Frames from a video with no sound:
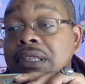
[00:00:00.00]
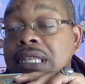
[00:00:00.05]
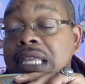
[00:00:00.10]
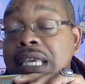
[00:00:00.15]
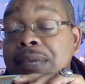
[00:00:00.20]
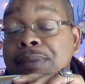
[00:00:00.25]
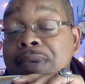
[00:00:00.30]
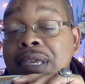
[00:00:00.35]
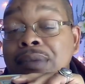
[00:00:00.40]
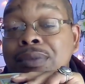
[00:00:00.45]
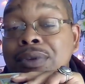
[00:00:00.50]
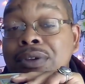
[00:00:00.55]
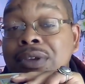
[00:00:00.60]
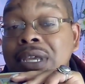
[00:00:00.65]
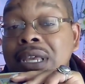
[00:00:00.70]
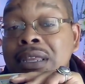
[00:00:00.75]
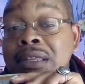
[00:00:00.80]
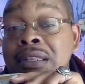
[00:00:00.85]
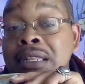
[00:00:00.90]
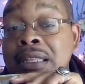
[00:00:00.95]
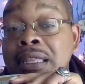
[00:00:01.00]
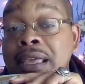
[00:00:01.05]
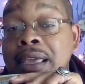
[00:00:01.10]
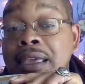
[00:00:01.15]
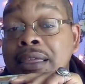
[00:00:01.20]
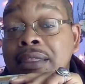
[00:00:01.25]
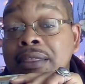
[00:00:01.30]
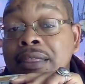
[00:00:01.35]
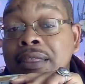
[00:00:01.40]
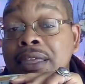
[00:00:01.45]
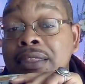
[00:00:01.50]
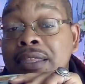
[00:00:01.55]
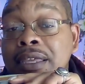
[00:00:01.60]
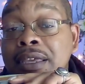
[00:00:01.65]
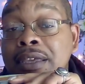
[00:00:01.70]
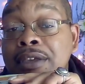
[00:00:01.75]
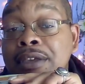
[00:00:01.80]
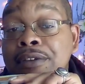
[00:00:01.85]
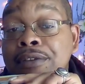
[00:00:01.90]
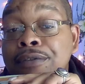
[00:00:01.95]
they could be communicating that
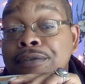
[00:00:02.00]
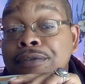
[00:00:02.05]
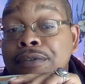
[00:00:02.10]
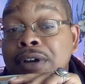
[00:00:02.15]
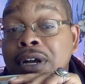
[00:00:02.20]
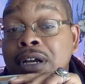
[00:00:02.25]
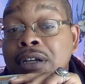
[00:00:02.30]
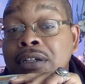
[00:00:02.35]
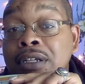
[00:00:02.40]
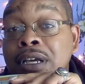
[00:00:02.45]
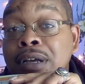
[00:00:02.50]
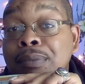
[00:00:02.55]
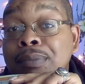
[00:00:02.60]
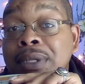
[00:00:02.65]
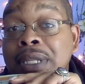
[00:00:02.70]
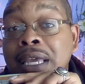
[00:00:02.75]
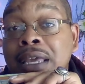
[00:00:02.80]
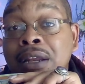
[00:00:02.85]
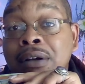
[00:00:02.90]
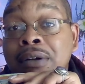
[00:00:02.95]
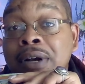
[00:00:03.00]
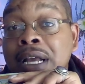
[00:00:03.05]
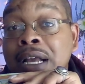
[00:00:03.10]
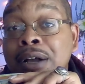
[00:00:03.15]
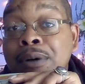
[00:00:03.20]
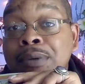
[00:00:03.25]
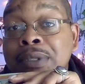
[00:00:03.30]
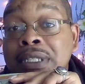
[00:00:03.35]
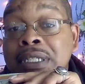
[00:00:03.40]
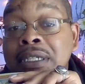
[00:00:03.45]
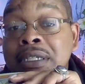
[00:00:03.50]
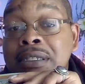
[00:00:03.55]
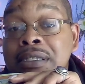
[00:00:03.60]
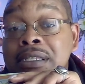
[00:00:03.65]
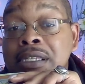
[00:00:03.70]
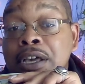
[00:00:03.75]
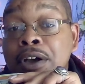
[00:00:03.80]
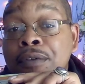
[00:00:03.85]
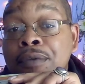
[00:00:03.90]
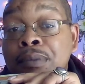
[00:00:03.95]
they are done playing around with these
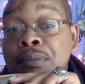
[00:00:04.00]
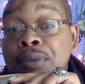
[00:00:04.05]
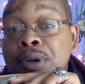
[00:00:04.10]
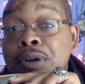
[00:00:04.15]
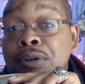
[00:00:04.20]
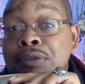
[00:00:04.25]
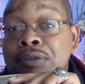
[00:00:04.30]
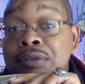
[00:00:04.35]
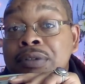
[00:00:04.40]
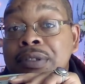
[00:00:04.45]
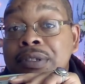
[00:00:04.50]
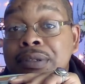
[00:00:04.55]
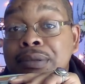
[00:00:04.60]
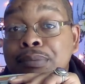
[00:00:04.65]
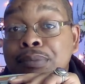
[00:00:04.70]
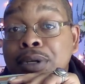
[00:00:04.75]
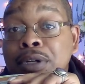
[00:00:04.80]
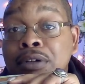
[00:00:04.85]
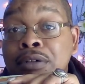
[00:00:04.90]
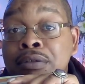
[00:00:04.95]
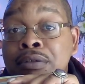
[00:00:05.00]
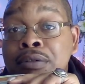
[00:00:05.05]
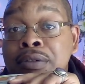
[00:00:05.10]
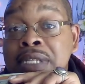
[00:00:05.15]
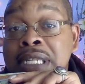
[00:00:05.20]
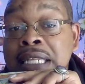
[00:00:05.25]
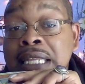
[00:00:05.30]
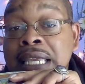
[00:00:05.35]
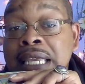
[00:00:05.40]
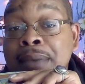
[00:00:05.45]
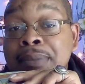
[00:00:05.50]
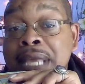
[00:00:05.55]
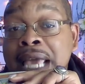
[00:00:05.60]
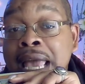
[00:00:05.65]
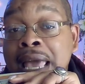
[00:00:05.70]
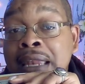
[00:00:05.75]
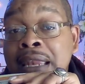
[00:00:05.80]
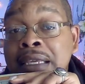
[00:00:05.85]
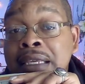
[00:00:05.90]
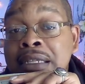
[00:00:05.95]
self-imposed burdens that they kept
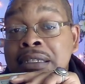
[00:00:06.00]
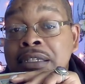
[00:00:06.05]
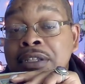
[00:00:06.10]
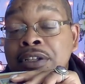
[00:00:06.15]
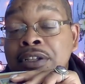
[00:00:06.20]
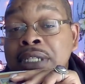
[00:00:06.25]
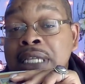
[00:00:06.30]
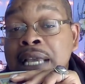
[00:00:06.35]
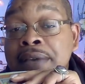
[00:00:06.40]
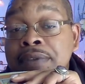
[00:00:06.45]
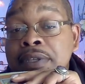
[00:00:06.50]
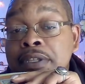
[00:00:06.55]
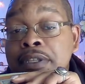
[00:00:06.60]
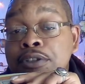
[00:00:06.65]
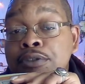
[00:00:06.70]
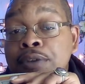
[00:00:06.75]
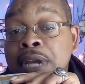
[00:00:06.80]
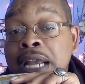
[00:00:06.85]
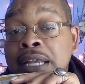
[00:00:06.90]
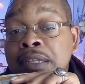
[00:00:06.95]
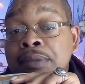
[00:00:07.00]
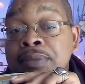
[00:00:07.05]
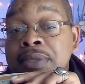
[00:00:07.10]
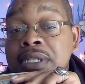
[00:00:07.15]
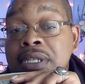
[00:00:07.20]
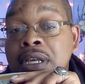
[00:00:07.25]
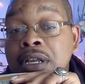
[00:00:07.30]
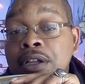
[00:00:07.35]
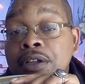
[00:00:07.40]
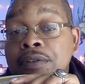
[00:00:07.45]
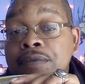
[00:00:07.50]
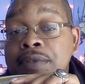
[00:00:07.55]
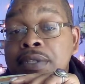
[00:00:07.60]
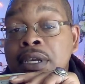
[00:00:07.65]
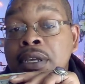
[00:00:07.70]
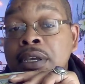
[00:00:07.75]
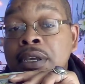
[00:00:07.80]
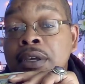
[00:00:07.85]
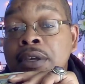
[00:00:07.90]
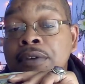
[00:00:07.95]
adding into their life to distract themselves
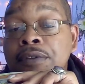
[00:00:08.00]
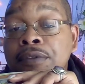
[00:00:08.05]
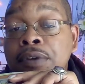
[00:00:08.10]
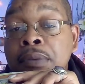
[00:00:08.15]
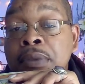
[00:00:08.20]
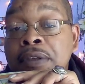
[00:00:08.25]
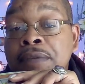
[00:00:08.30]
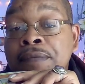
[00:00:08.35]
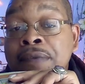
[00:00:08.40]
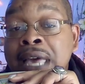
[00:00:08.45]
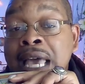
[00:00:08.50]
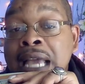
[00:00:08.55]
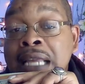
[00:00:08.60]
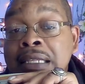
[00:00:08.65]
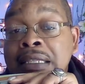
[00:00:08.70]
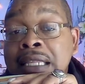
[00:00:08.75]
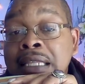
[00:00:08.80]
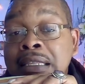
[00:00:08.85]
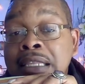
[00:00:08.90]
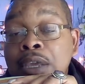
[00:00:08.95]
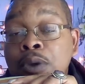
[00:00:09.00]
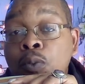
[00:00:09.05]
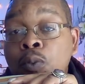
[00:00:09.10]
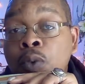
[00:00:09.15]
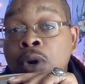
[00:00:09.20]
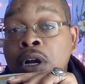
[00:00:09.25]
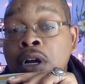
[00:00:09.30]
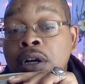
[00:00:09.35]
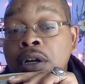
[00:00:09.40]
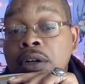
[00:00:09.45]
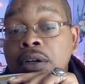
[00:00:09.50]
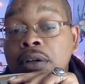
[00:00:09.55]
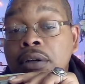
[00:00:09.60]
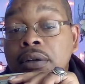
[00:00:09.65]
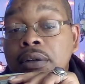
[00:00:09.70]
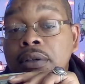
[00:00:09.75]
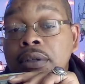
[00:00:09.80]
from the fact that they weren't